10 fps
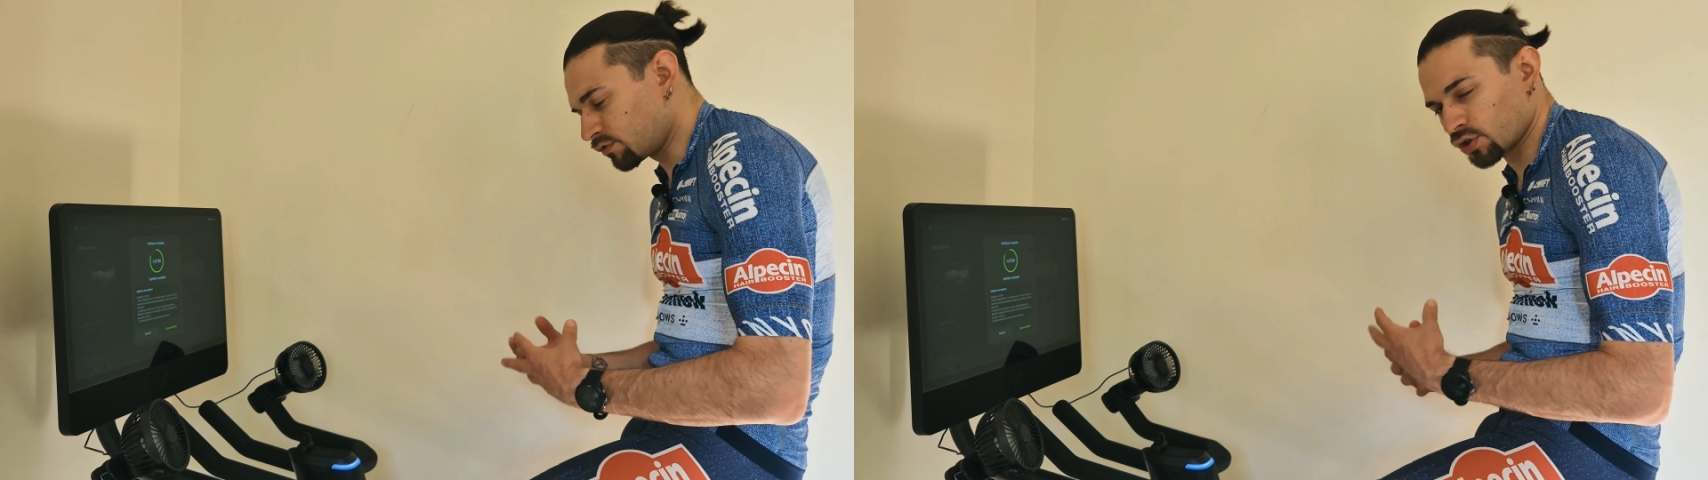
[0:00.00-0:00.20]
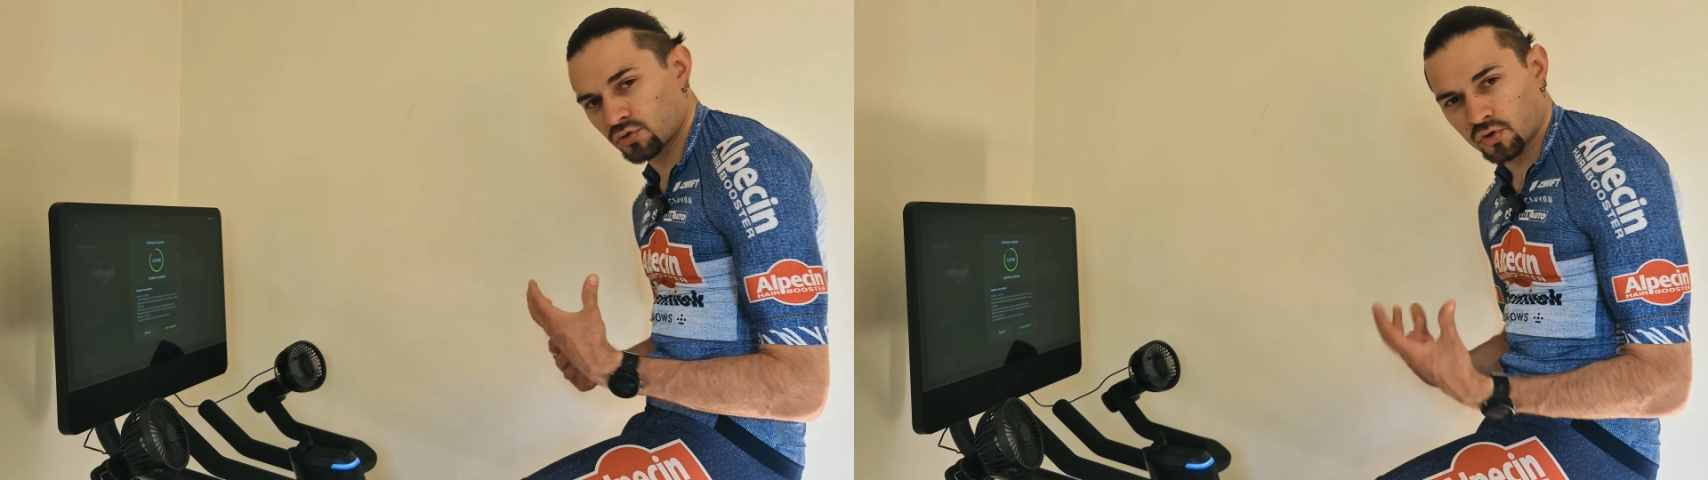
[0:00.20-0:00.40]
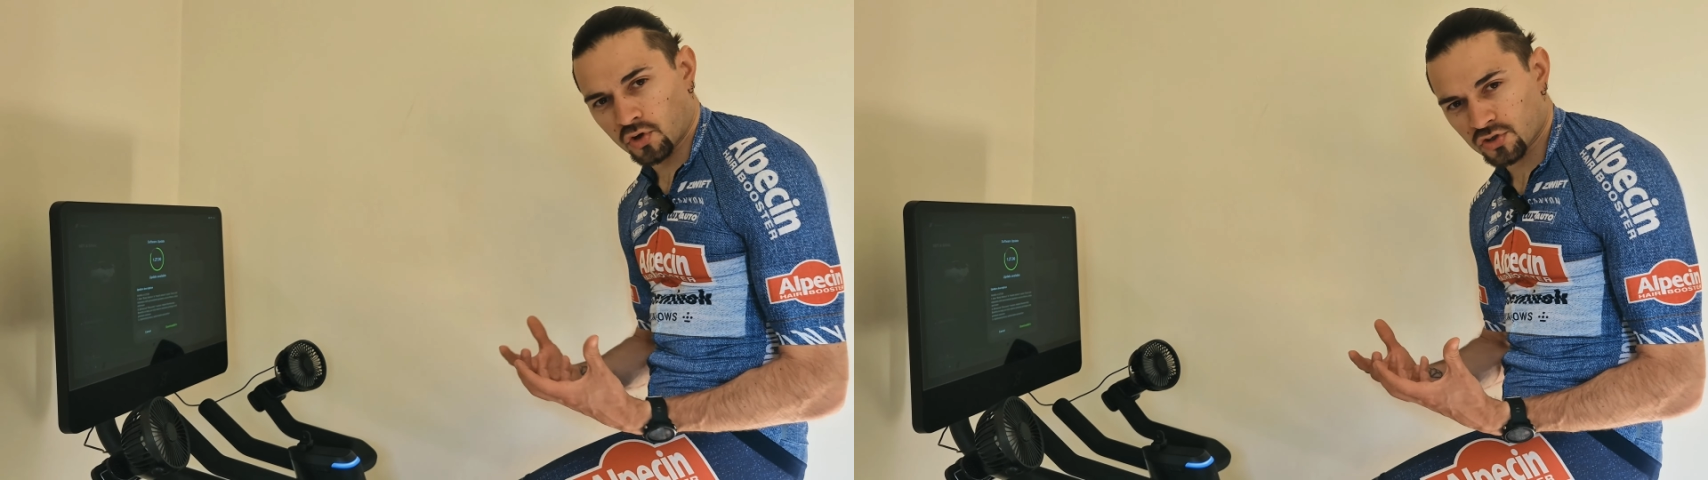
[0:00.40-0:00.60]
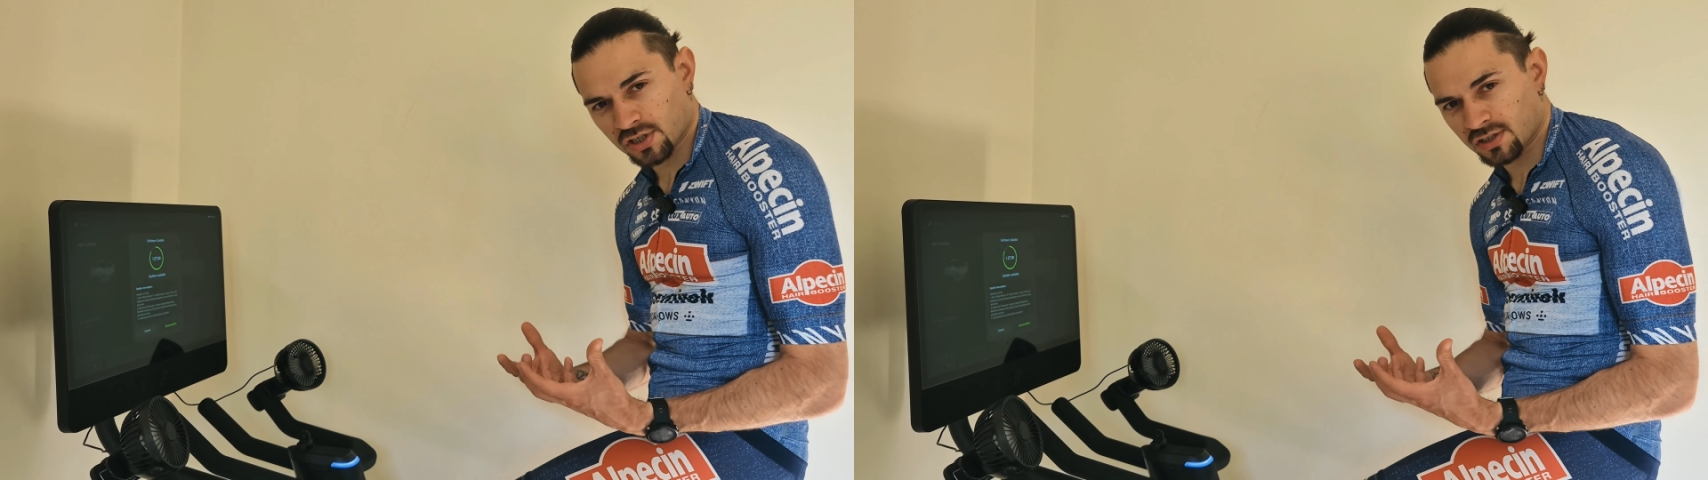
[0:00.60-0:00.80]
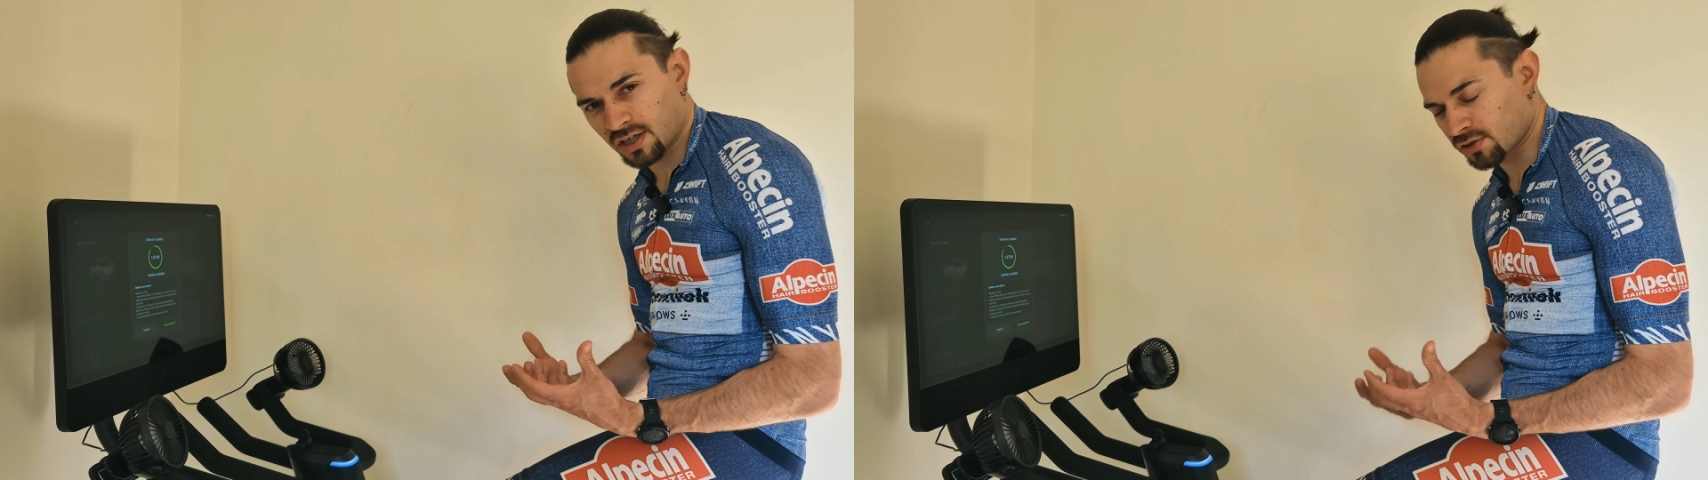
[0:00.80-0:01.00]
if you're too
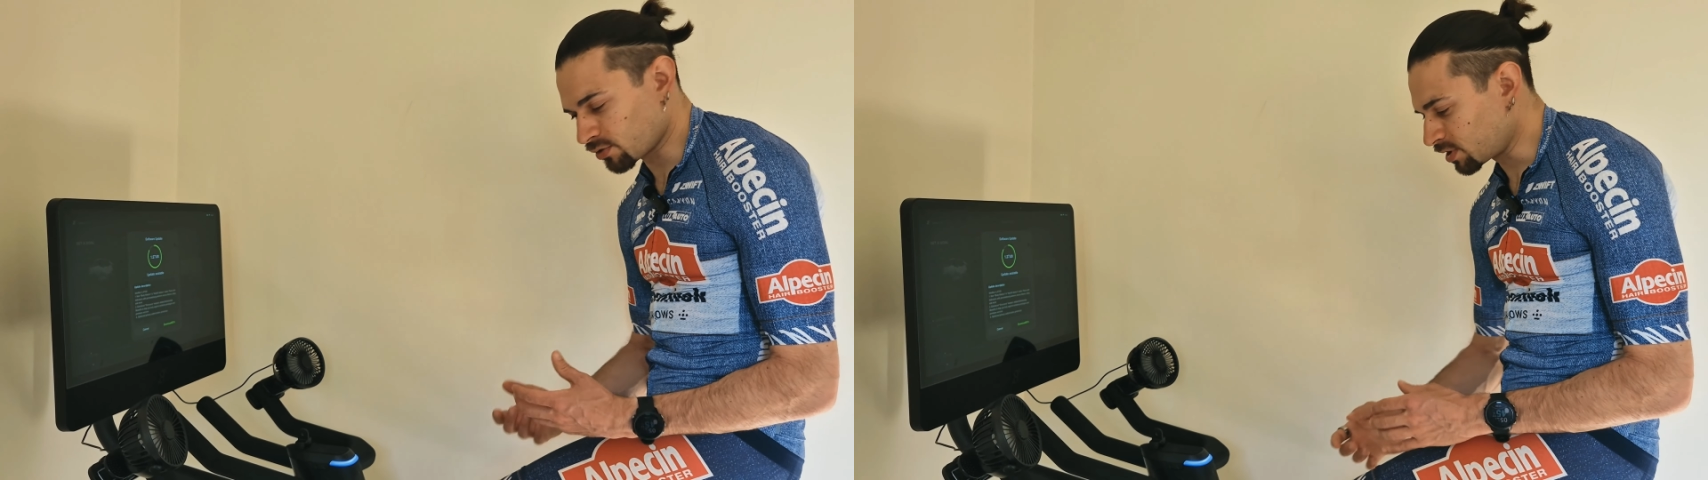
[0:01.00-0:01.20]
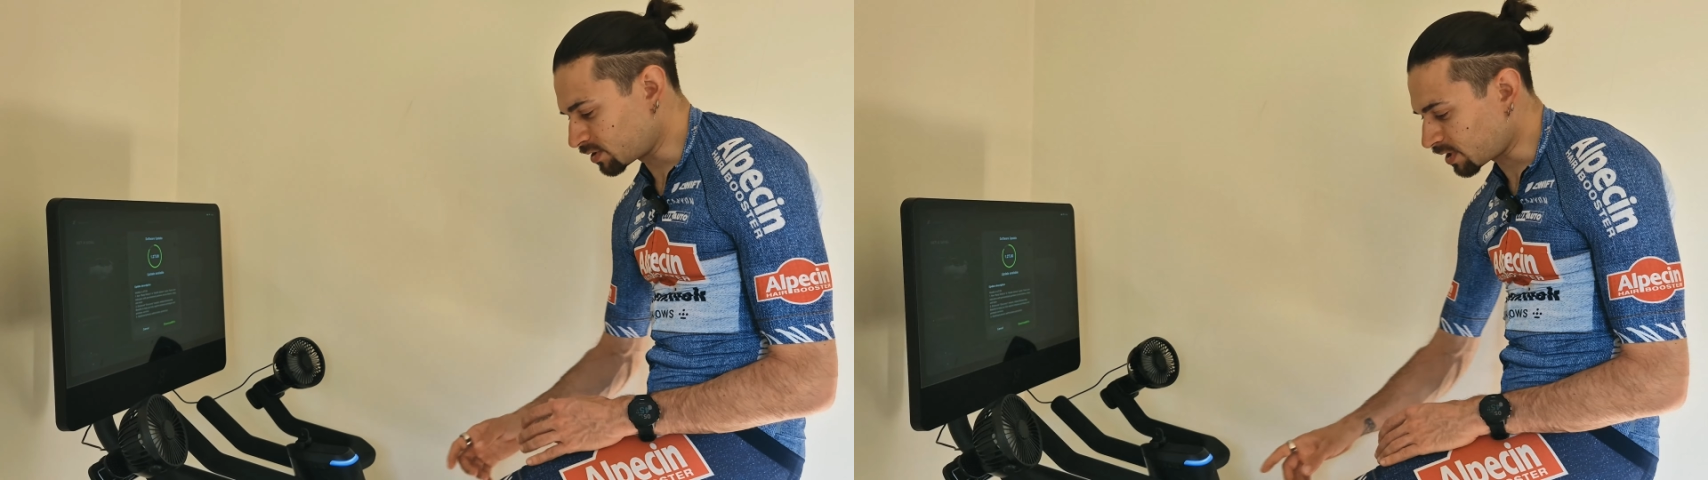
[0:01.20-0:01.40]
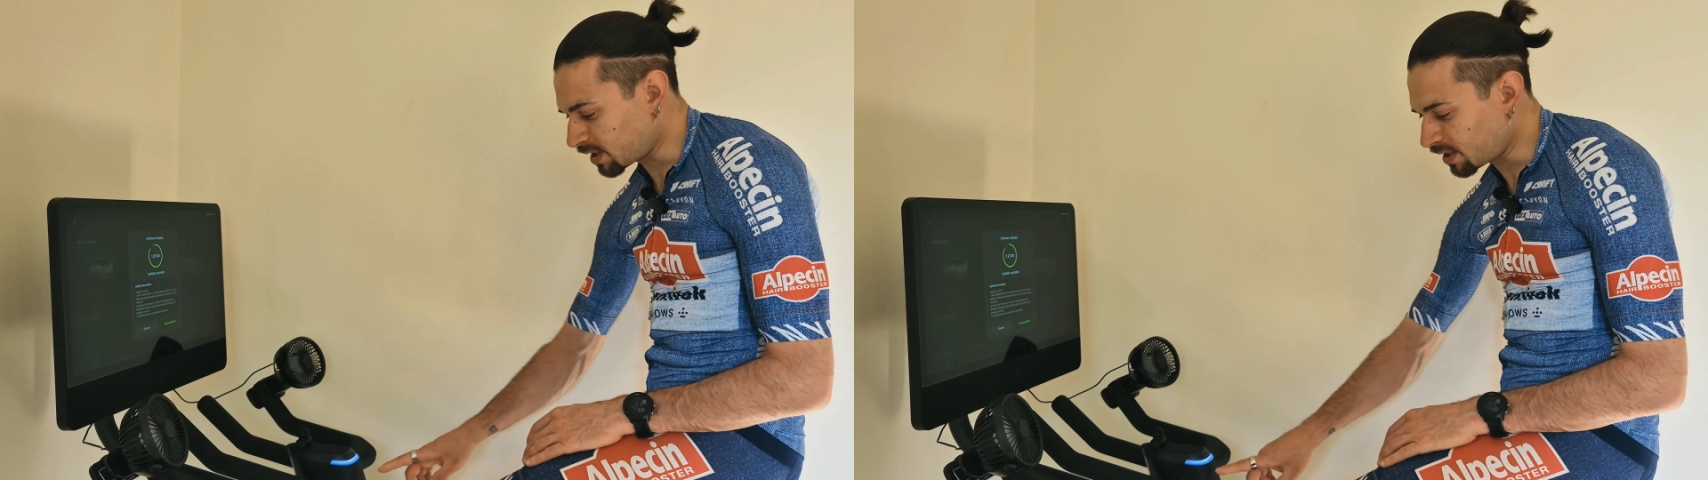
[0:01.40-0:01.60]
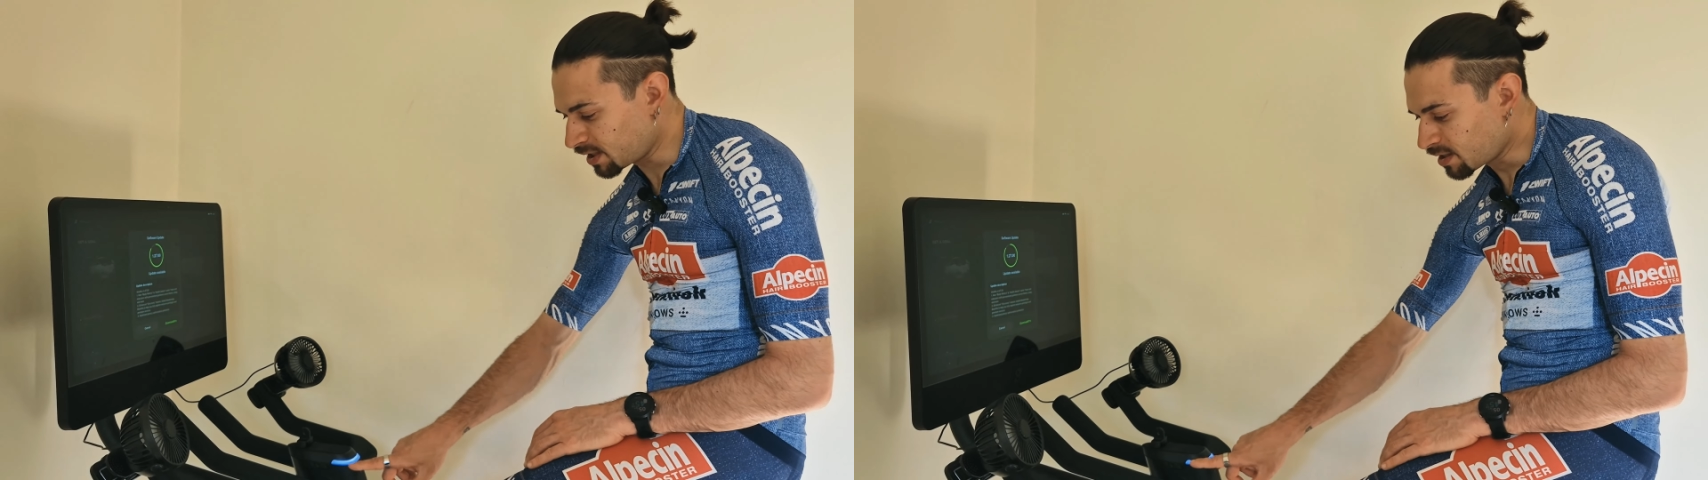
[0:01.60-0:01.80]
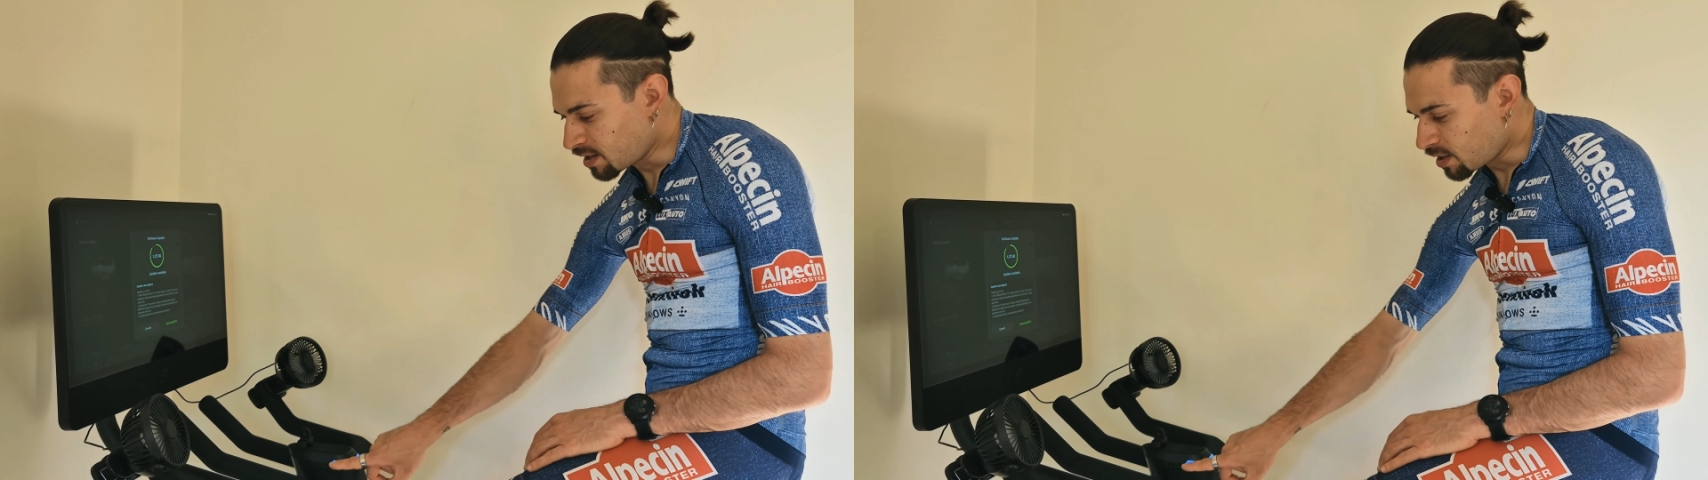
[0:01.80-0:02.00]
concentrated on the training,